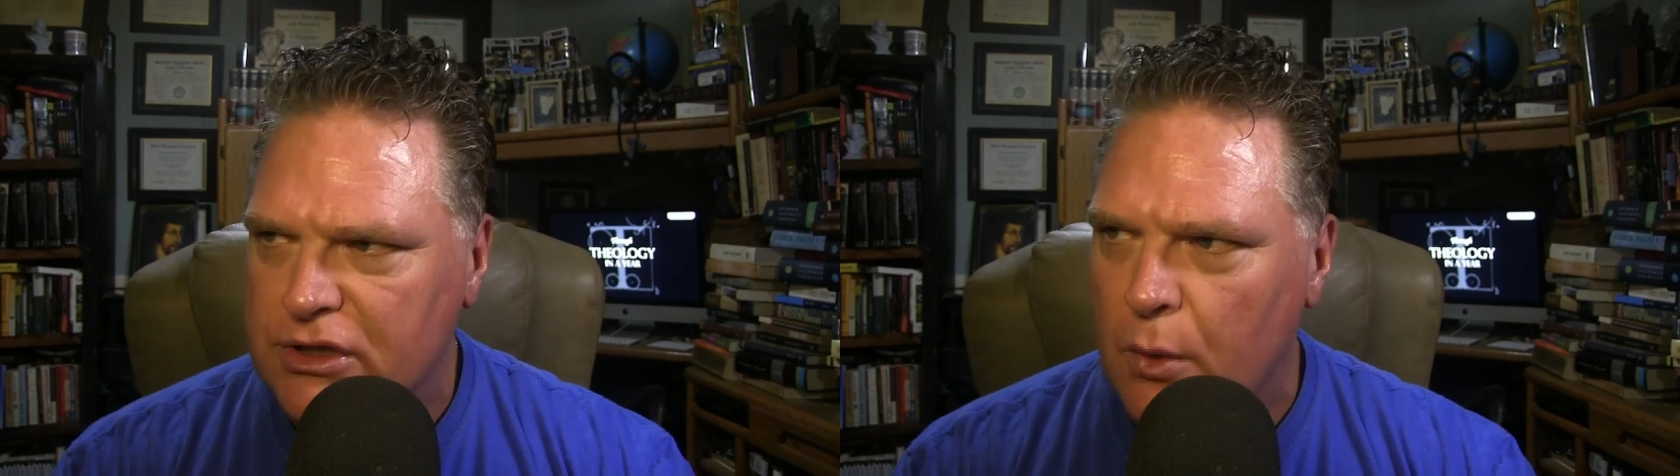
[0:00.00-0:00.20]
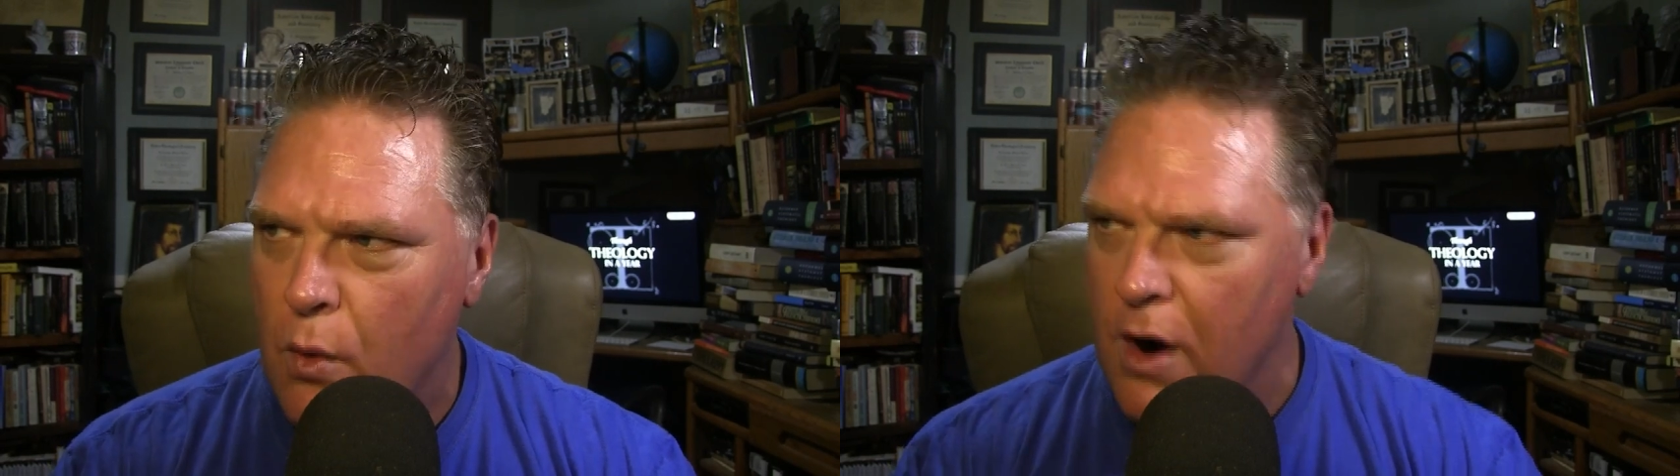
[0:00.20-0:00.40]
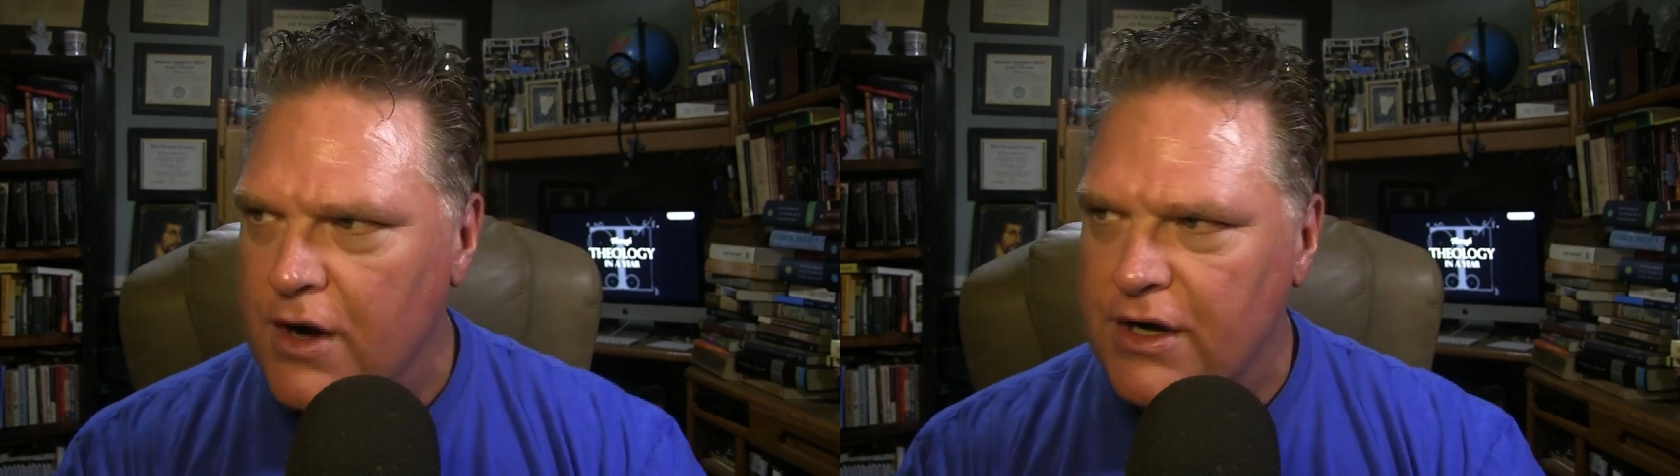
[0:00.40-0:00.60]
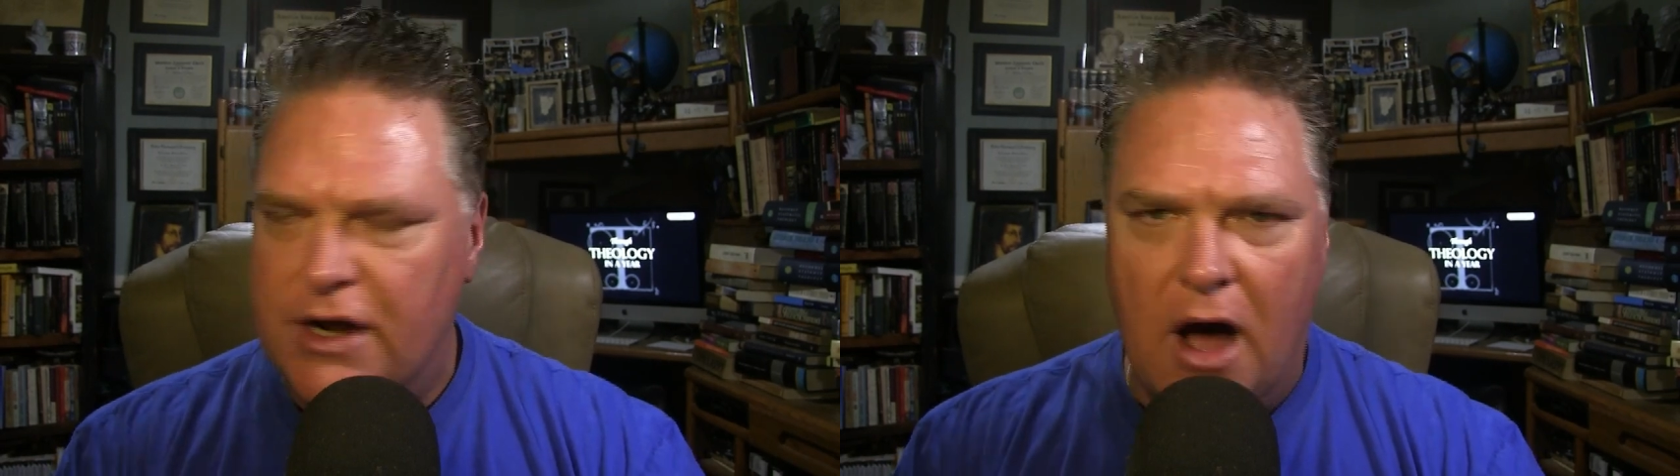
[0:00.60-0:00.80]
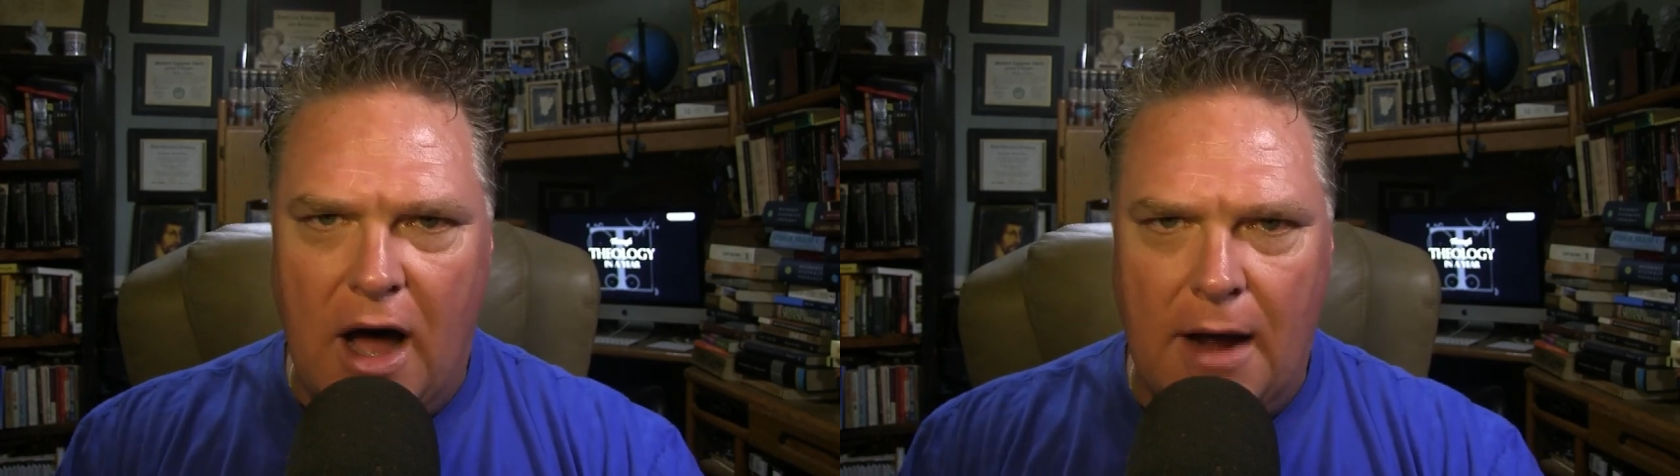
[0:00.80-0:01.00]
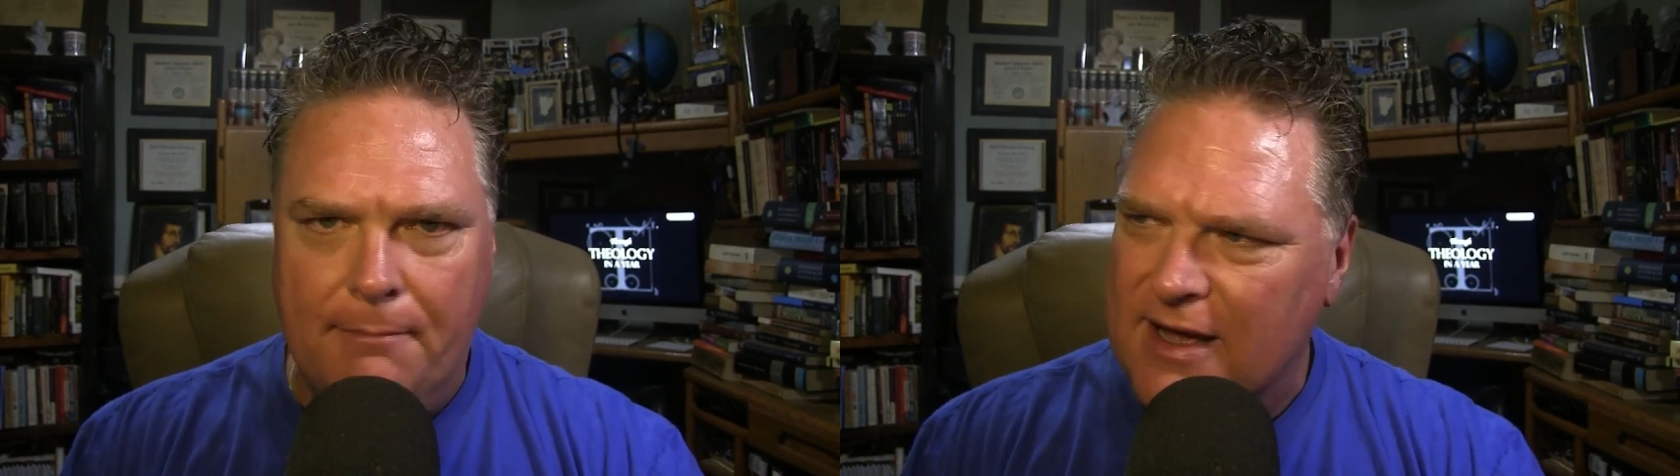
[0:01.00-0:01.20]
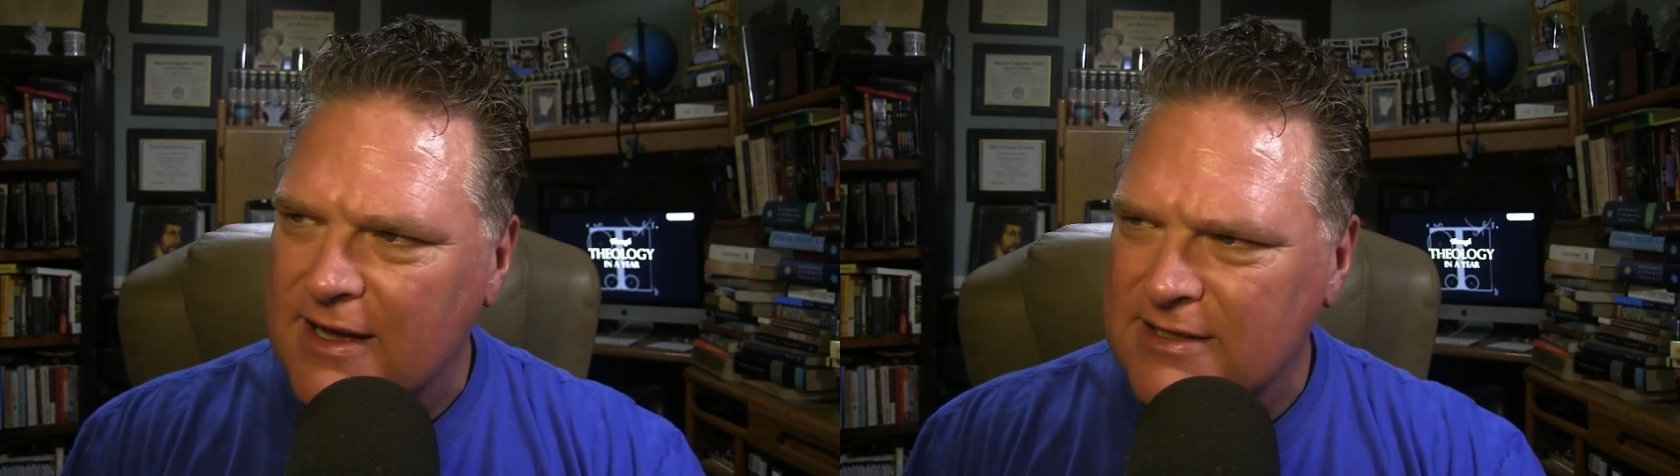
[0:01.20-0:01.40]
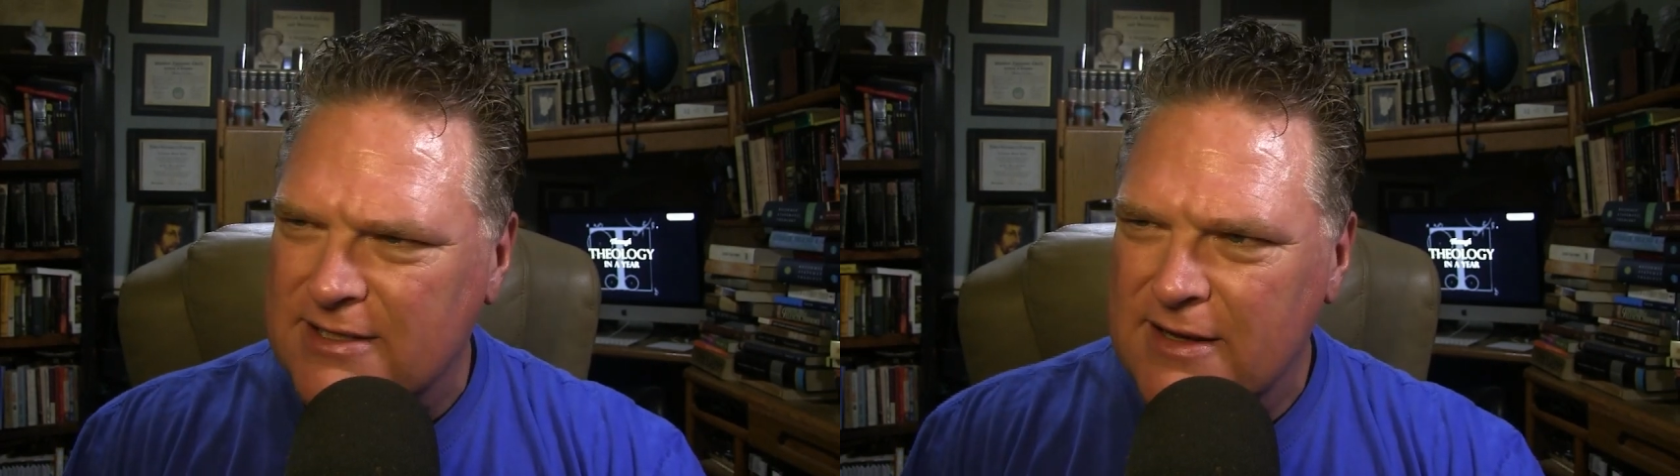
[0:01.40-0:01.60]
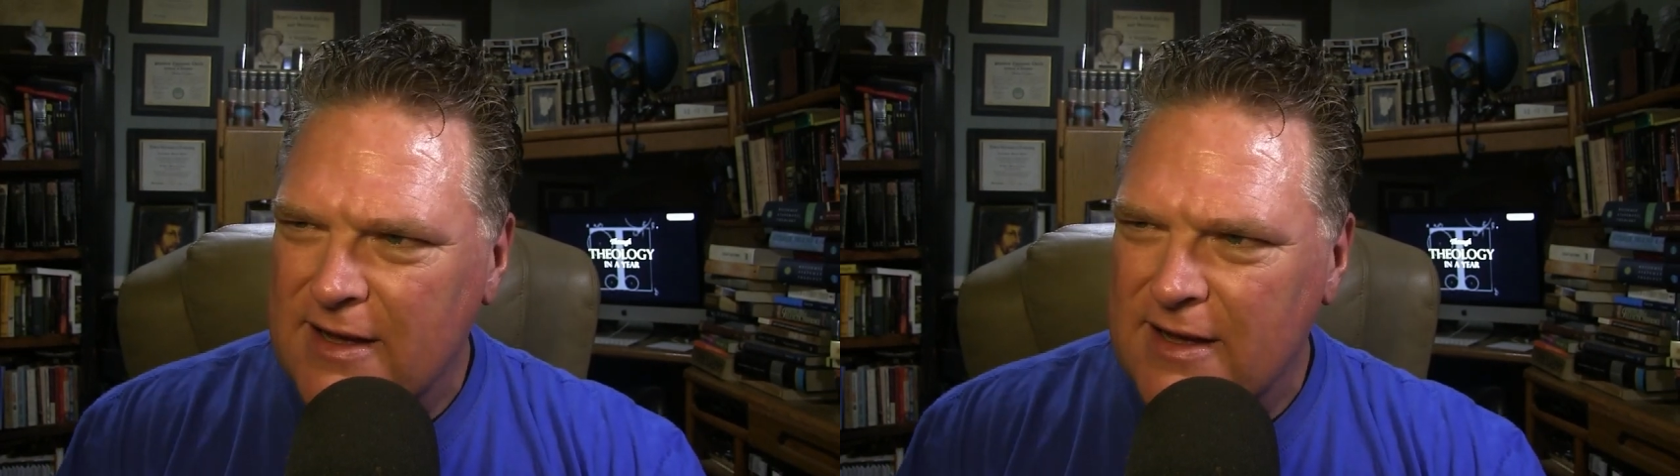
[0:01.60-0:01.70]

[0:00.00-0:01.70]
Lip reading: word God because